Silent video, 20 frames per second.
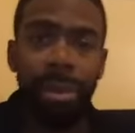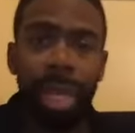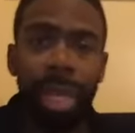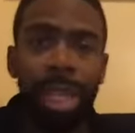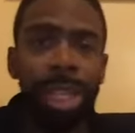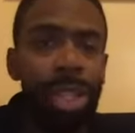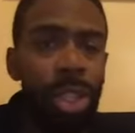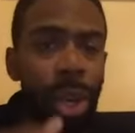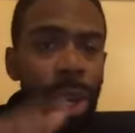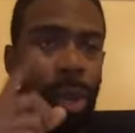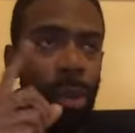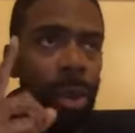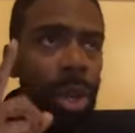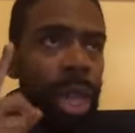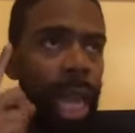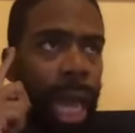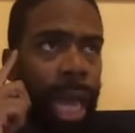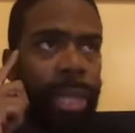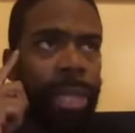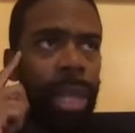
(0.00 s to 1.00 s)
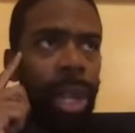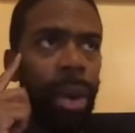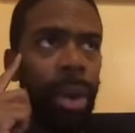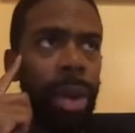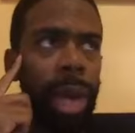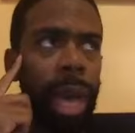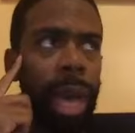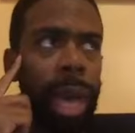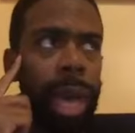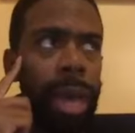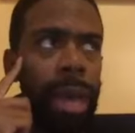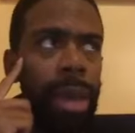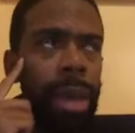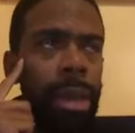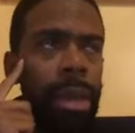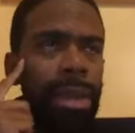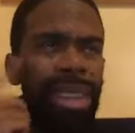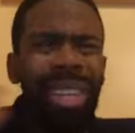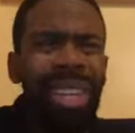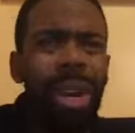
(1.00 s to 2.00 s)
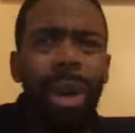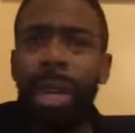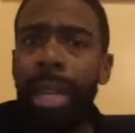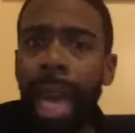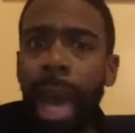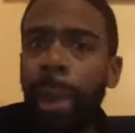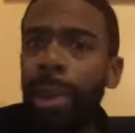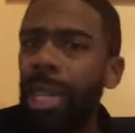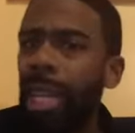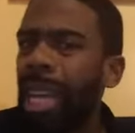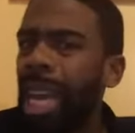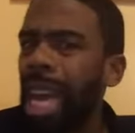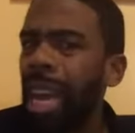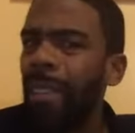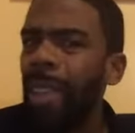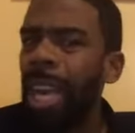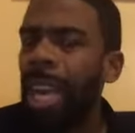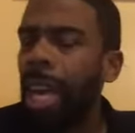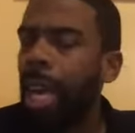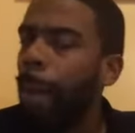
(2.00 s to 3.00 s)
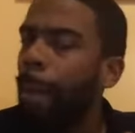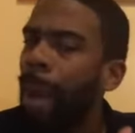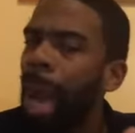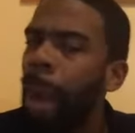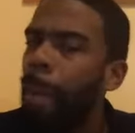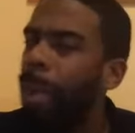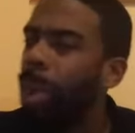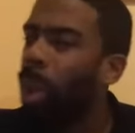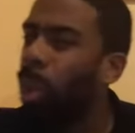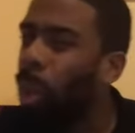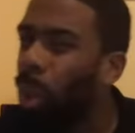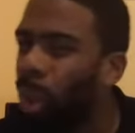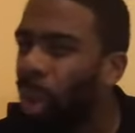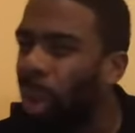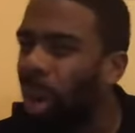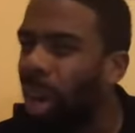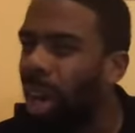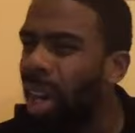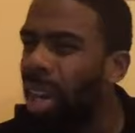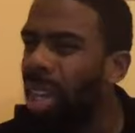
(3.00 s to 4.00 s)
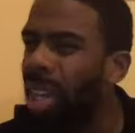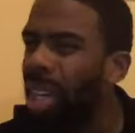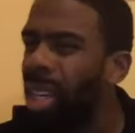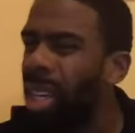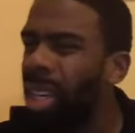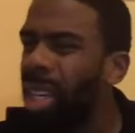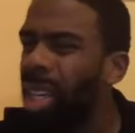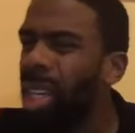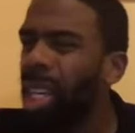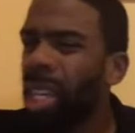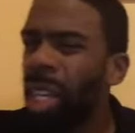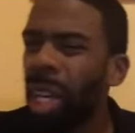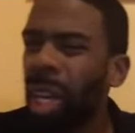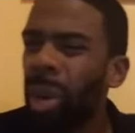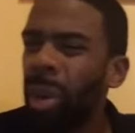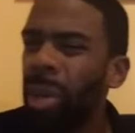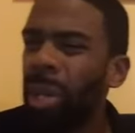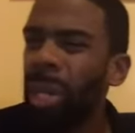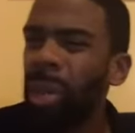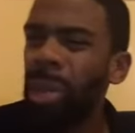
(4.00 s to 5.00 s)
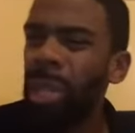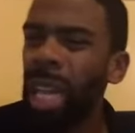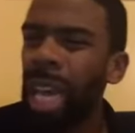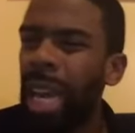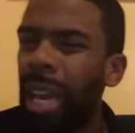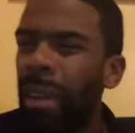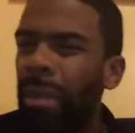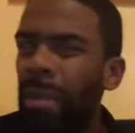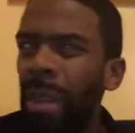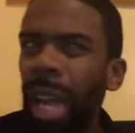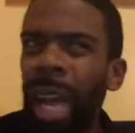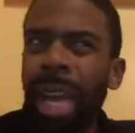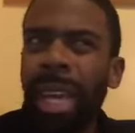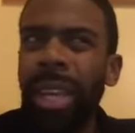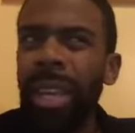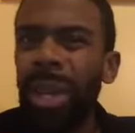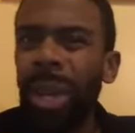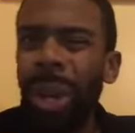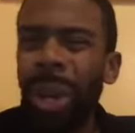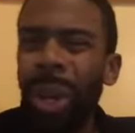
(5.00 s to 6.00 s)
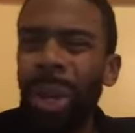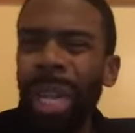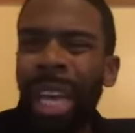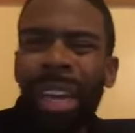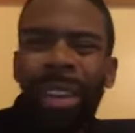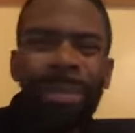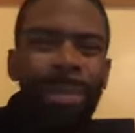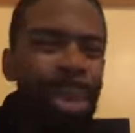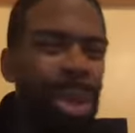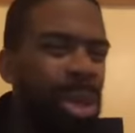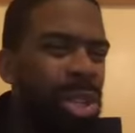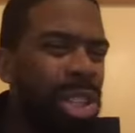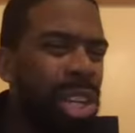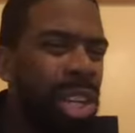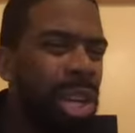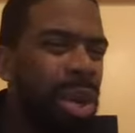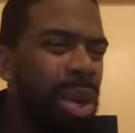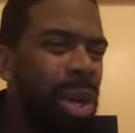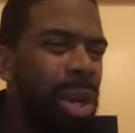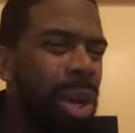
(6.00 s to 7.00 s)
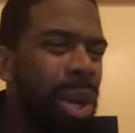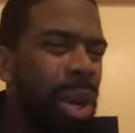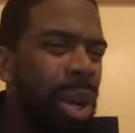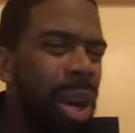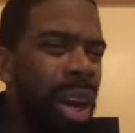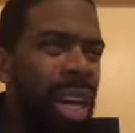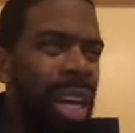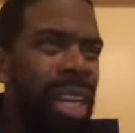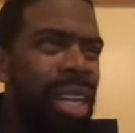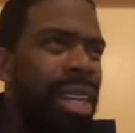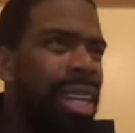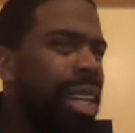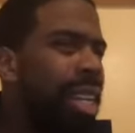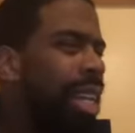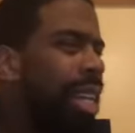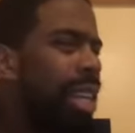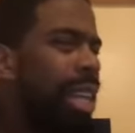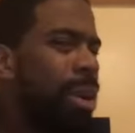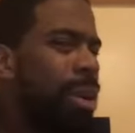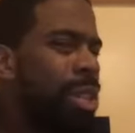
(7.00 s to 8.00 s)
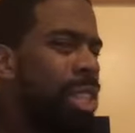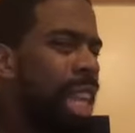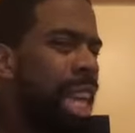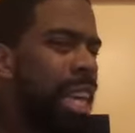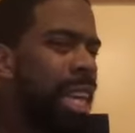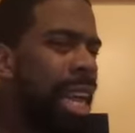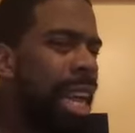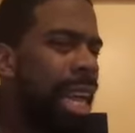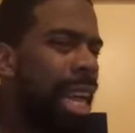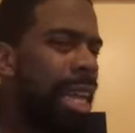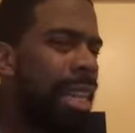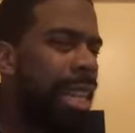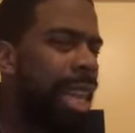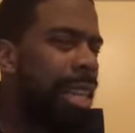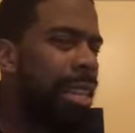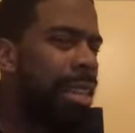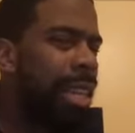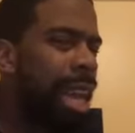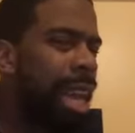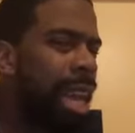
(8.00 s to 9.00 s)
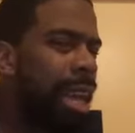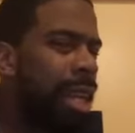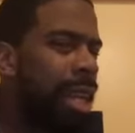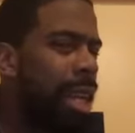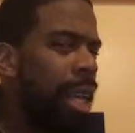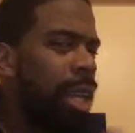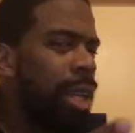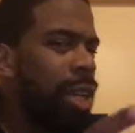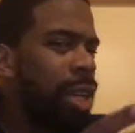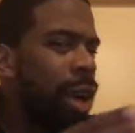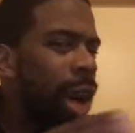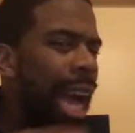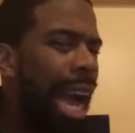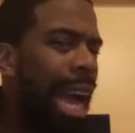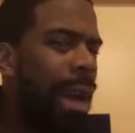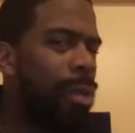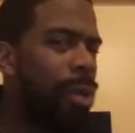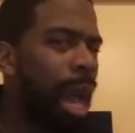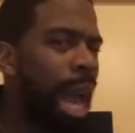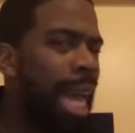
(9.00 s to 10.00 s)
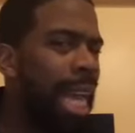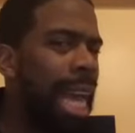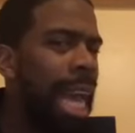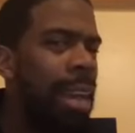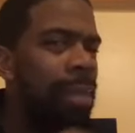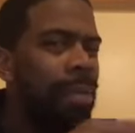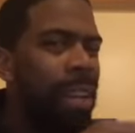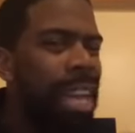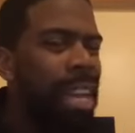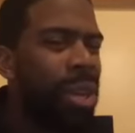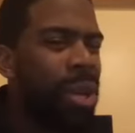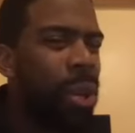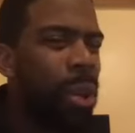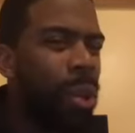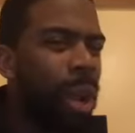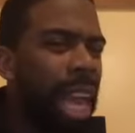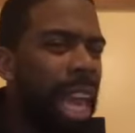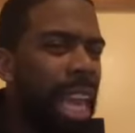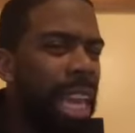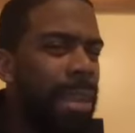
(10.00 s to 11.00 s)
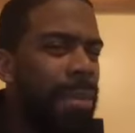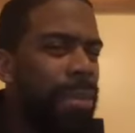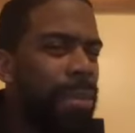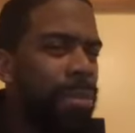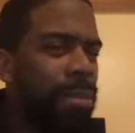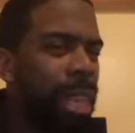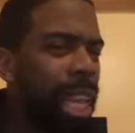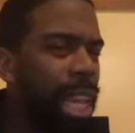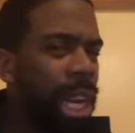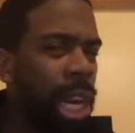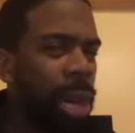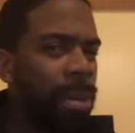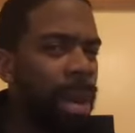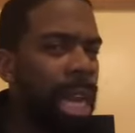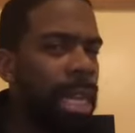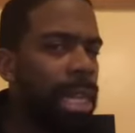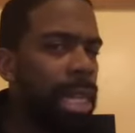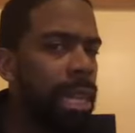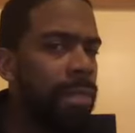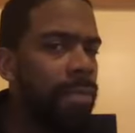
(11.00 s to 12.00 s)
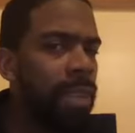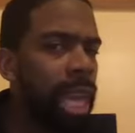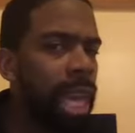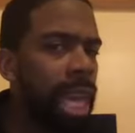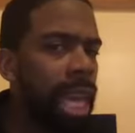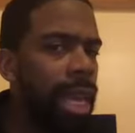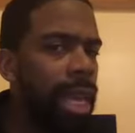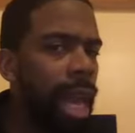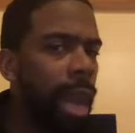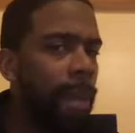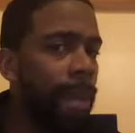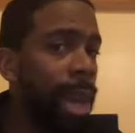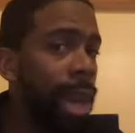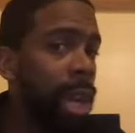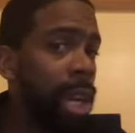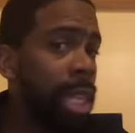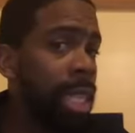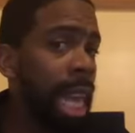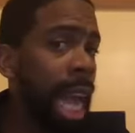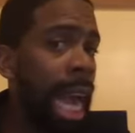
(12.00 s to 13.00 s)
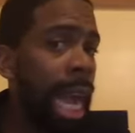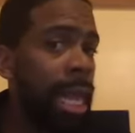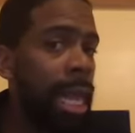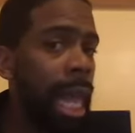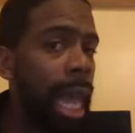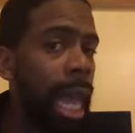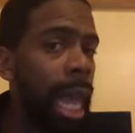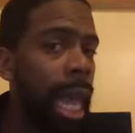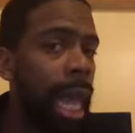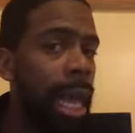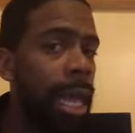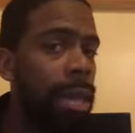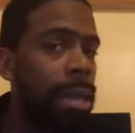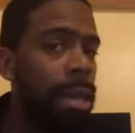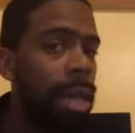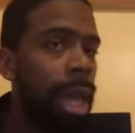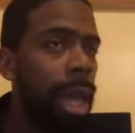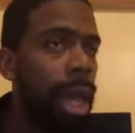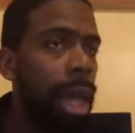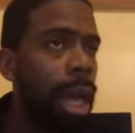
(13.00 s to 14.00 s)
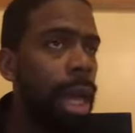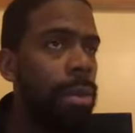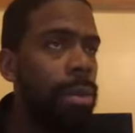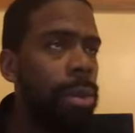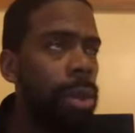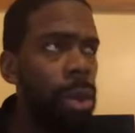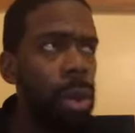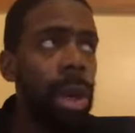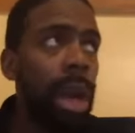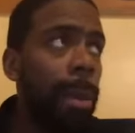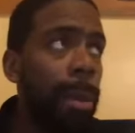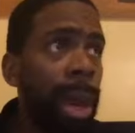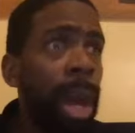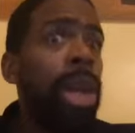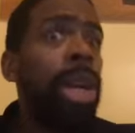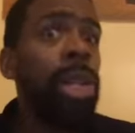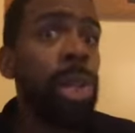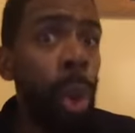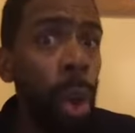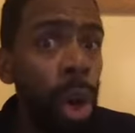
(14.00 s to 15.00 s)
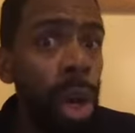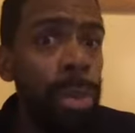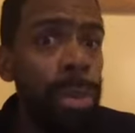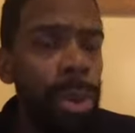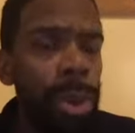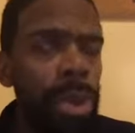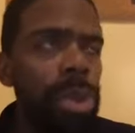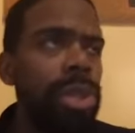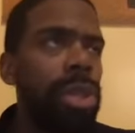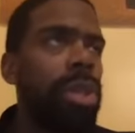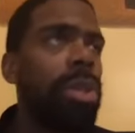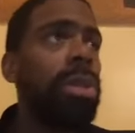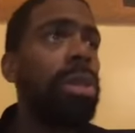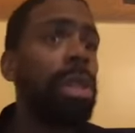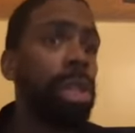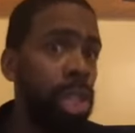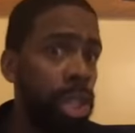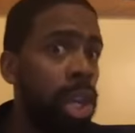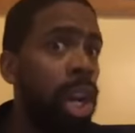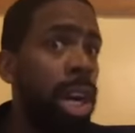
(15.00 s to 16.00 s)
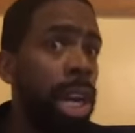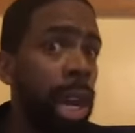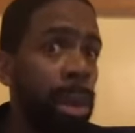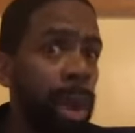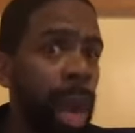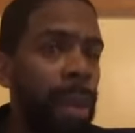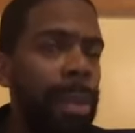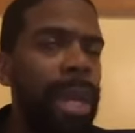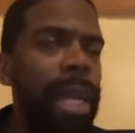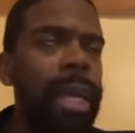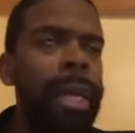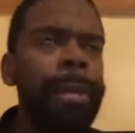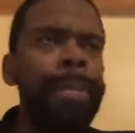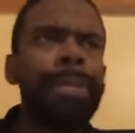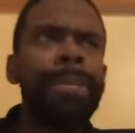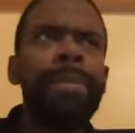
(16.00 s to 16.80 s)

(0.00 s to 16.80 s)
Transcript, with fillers: So he realized that, okay, you know, and that was kind of like an unpopular war. You know, it was a lot of like, you know, a lot of bullshit going on. And they were saying that, that, that, you know, Iraq had invaded Kuwait and they're about to invade America's ally um, or America's oil producer, Saudi Arabia.